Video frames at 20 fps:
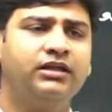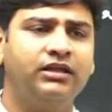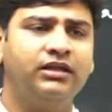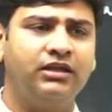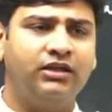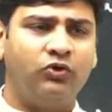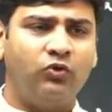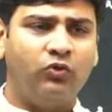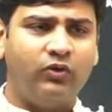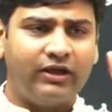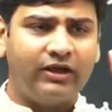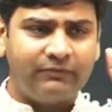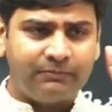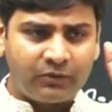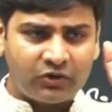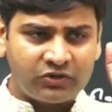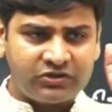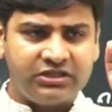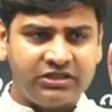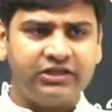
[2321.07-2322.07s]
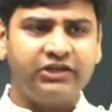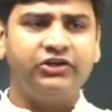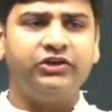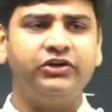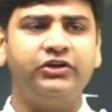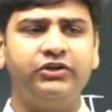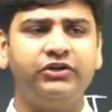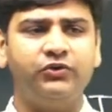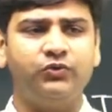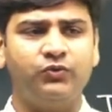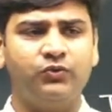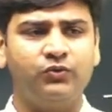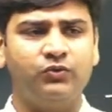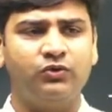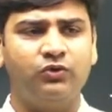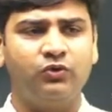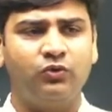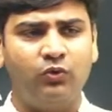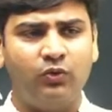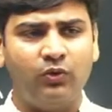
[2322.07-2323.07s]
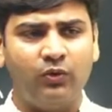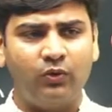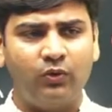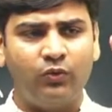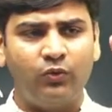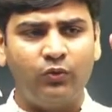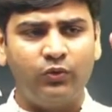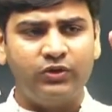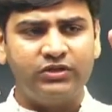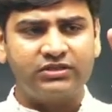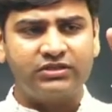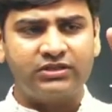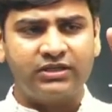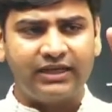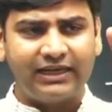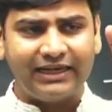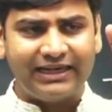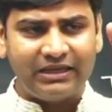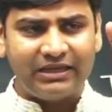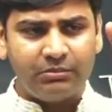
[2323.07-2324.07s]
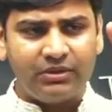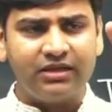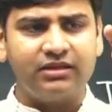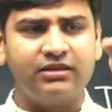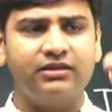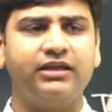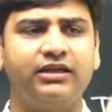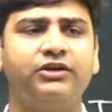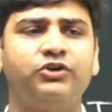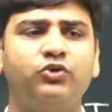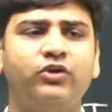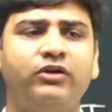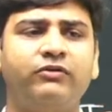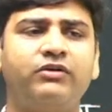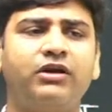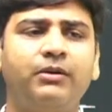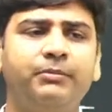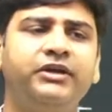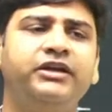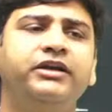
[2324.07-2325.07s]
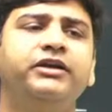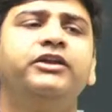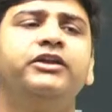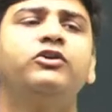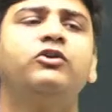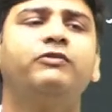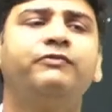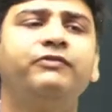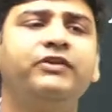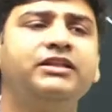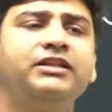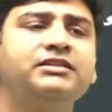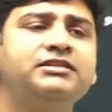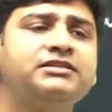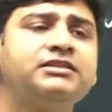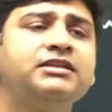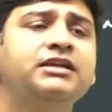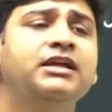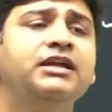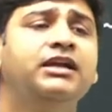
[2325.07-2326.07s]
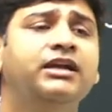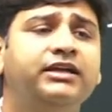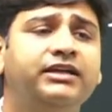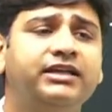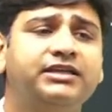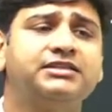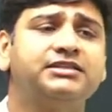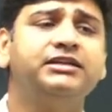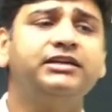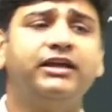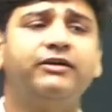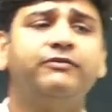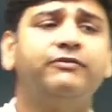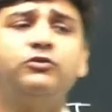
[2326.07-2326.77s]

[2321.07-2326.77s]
who have prosecuted you, who is claiming that you have committed an offense, doesn't have to